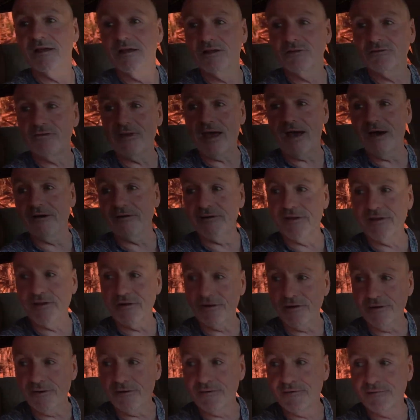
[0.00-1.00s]
is out of
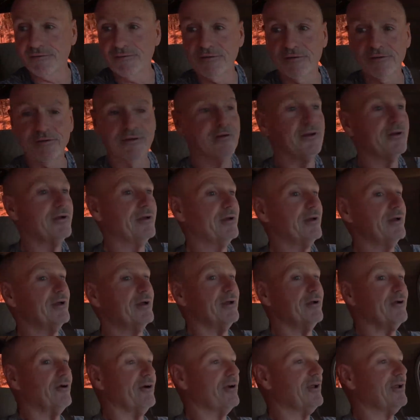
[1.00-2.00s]
here. And our